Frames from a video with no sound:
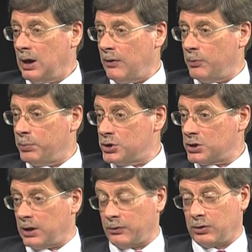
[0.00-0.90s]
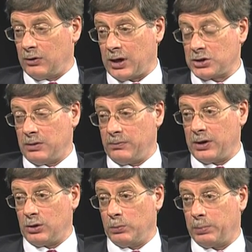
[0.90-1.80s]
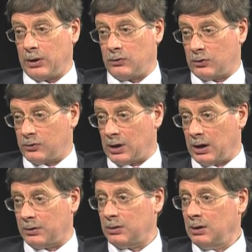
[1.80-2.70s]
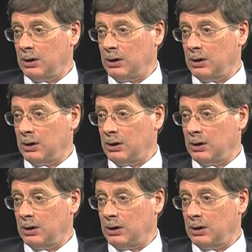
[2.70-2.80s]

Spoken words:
And the British Council is actually a very good place to start.